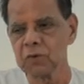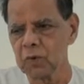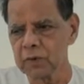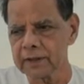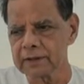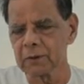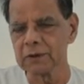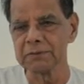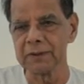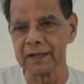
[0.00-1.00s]
Who cares
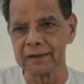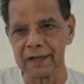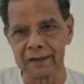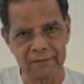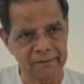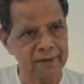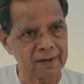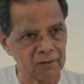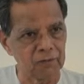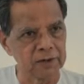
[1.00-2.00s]
about spirit then?
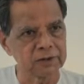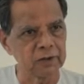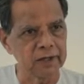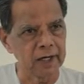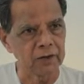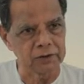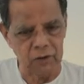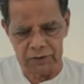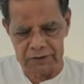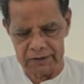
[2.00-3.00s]
Once you renounce
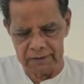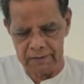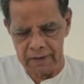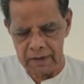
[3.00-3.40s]
all those things,